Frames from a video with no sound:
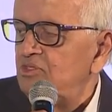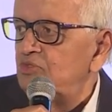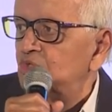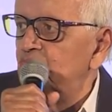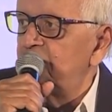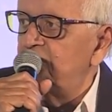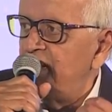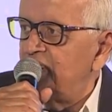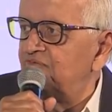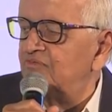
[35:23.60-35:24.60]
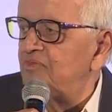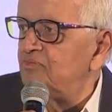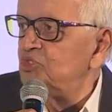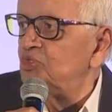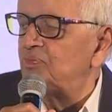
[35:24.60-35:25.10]
you would take,
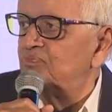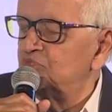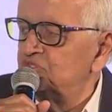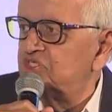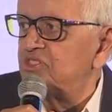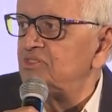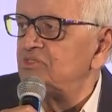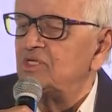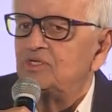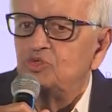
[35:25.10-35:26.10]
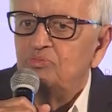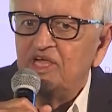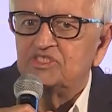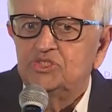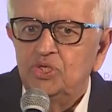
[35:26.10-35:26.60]
you know, position to
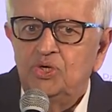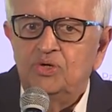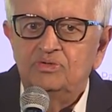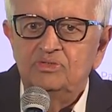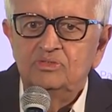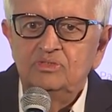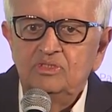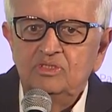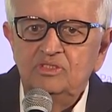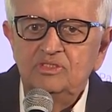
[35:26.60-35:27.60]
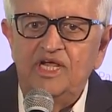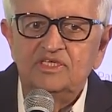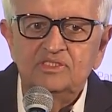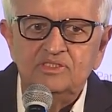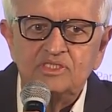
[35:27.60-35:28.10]
make sure
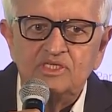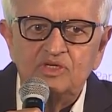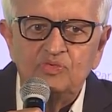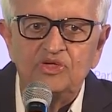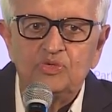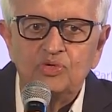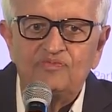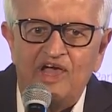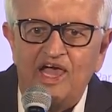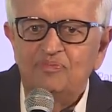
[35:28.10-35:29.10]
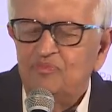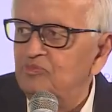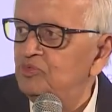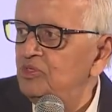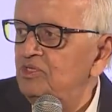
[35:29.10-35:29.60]
that uh, we don't fire
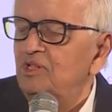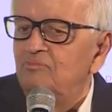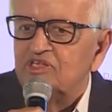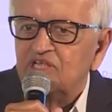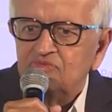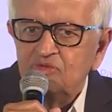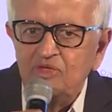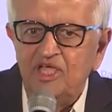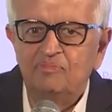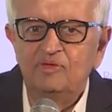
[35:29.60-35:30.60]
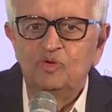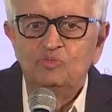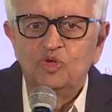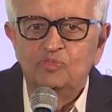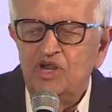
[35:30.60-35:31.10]
people, but that we make people
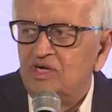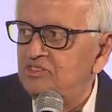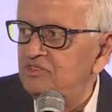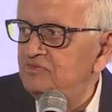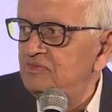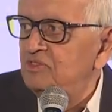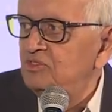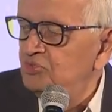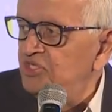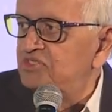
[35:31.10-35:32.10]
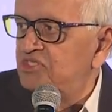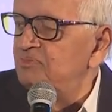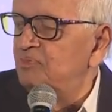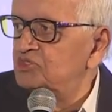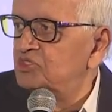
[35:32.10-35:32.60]
more productive to the
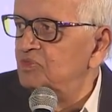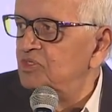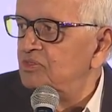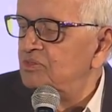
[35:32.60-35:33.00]
extent possible.